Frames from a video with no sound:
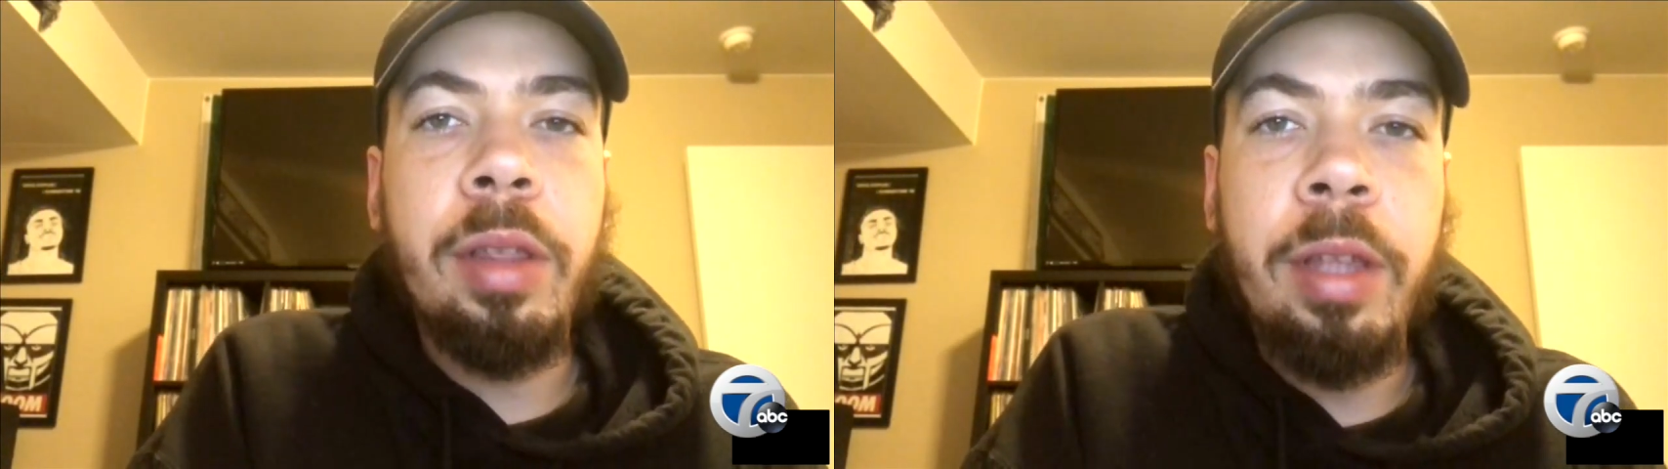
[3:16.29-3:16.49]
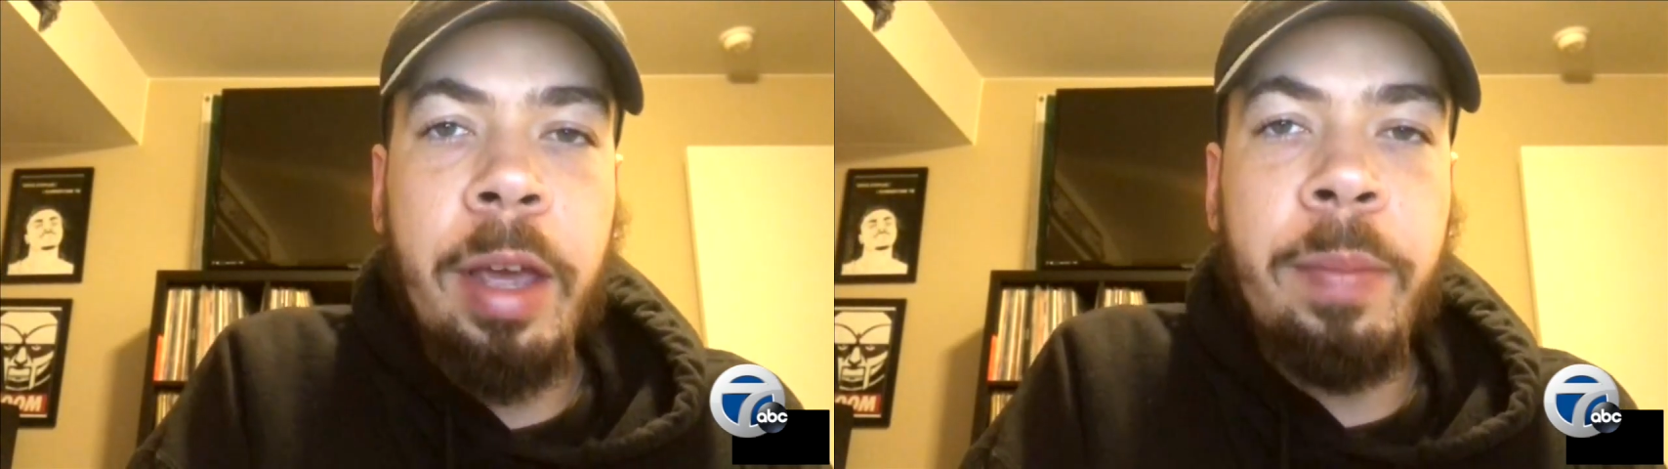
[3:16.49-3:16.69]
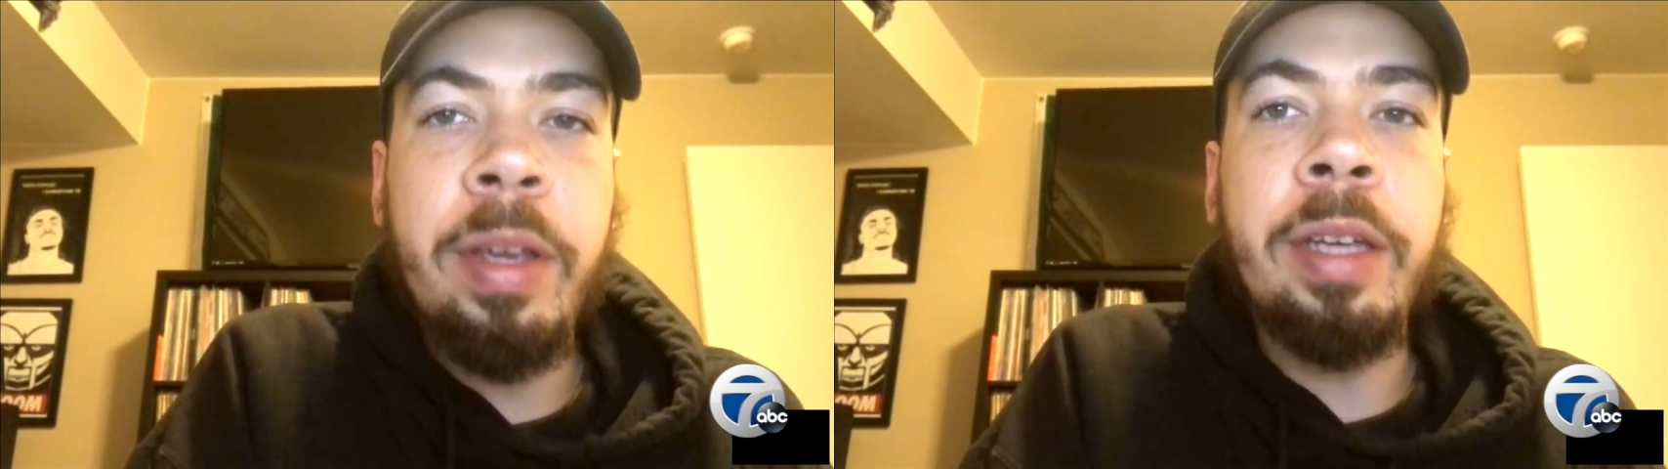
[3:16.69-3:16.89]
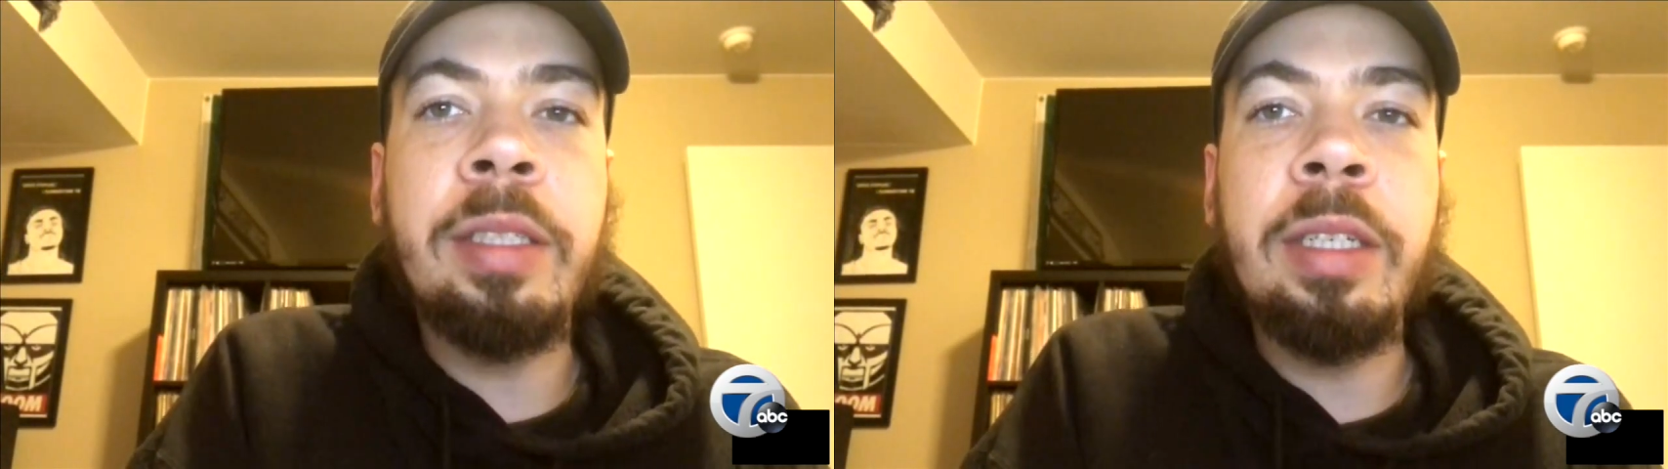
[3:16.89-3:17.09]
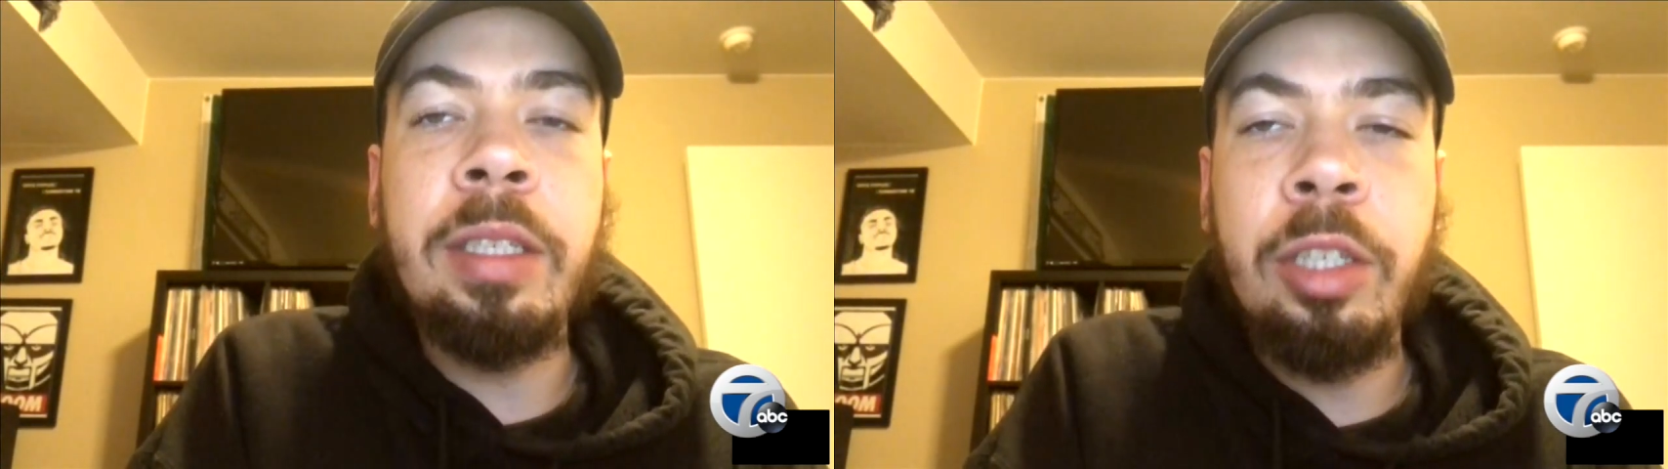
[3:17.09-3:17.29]
the NBA
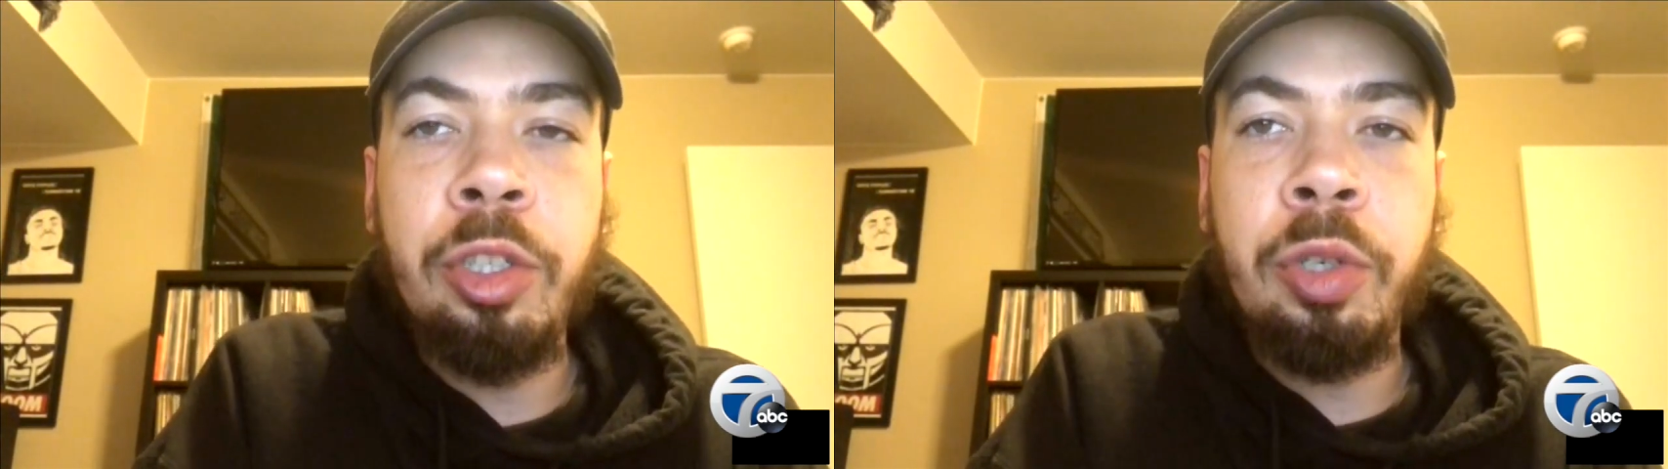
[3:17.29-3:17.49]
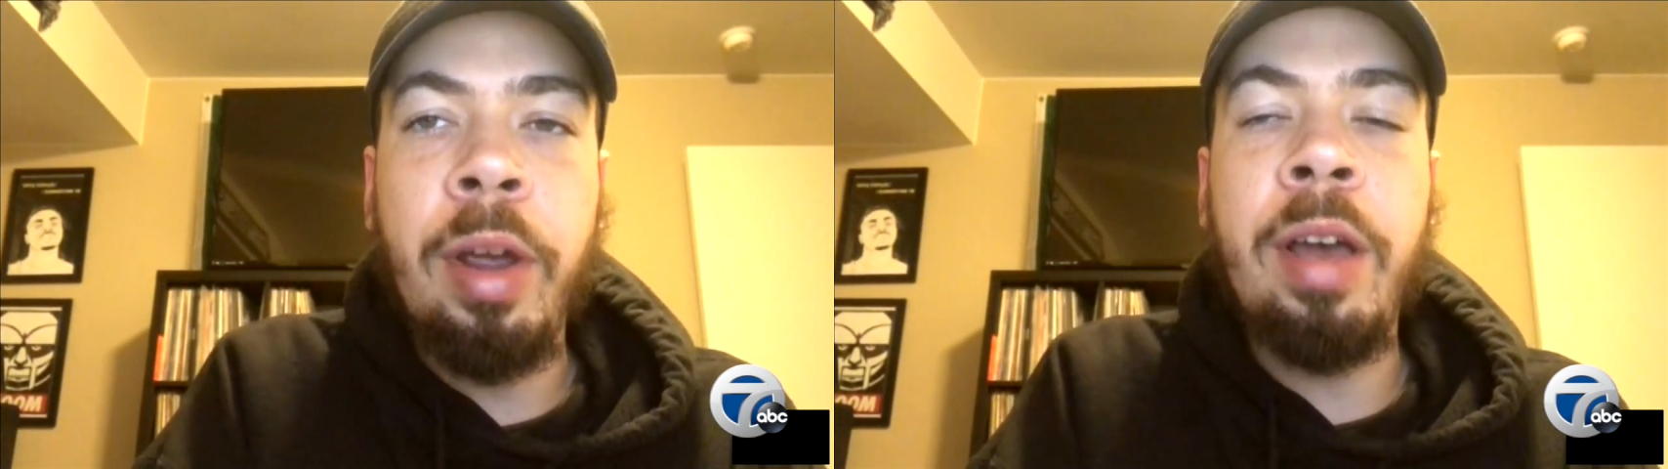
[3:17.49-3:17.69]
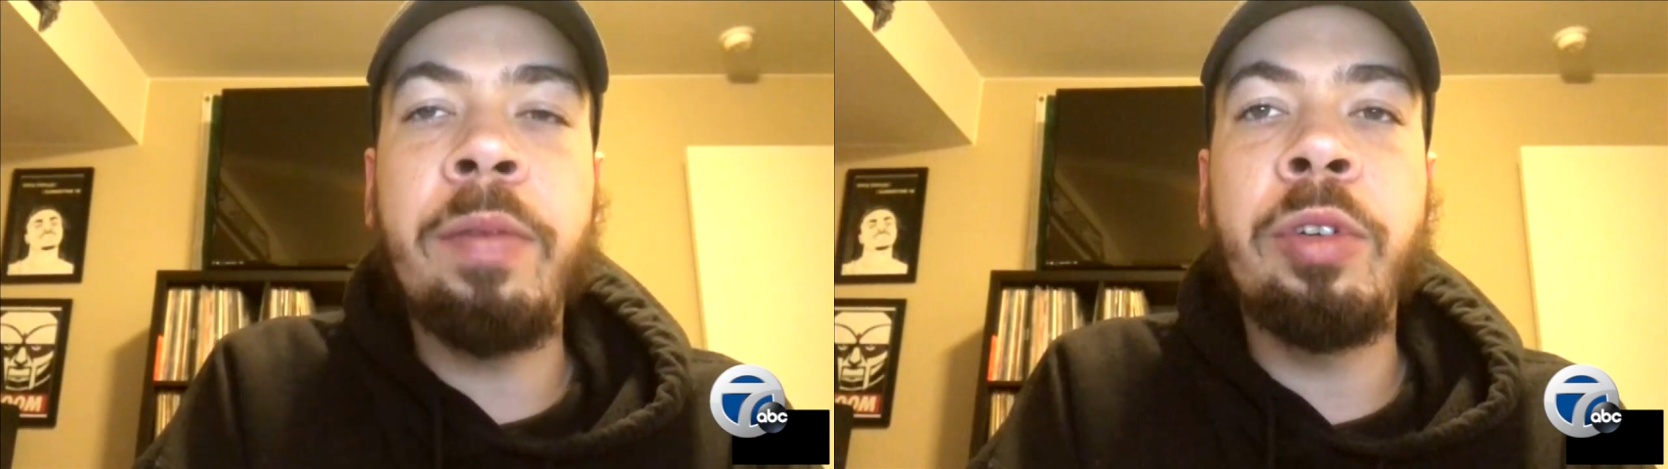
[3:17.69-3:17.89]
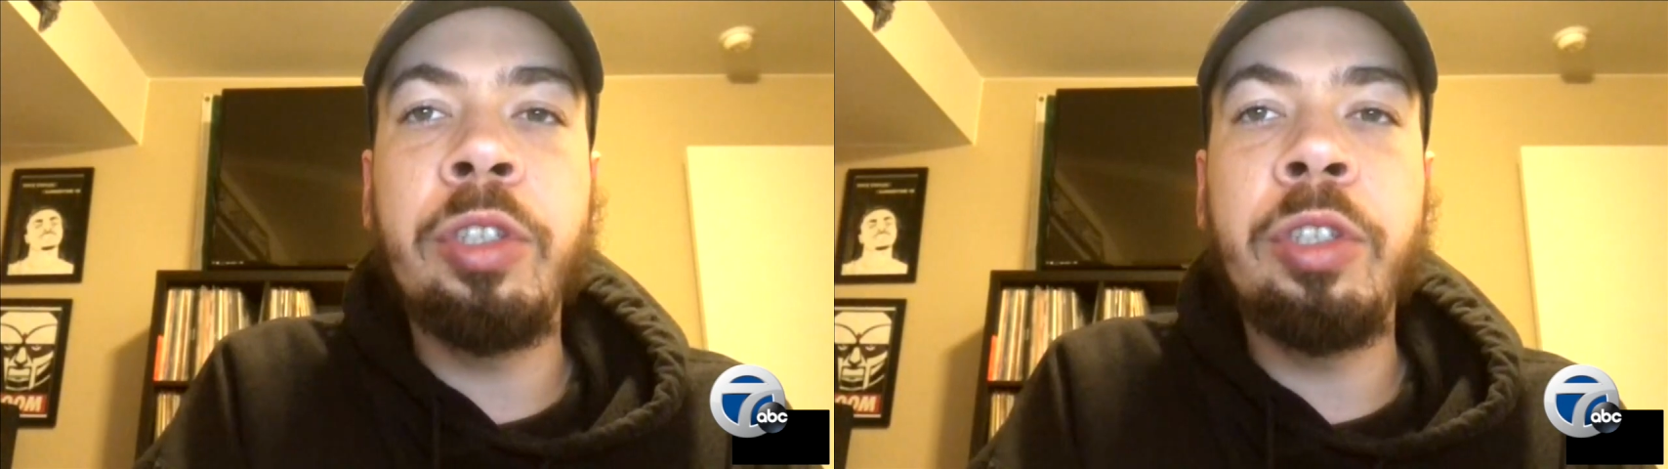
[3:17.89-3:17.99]
season, travel,